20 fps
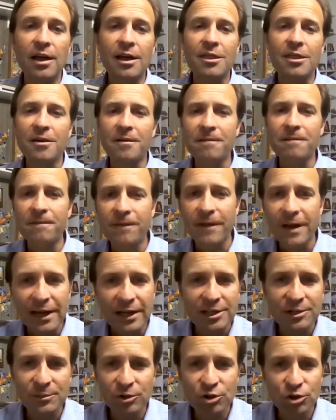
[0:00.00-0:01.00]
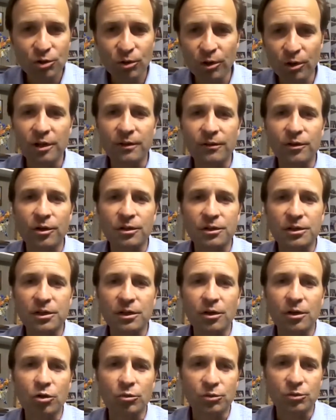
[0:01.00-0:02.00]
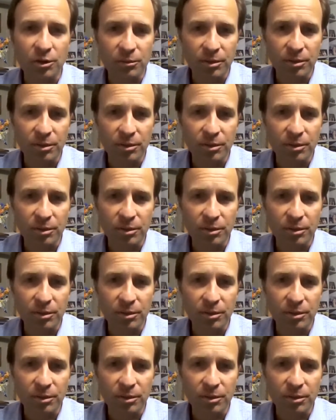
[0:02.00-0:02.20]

the vast majority of nursing homes are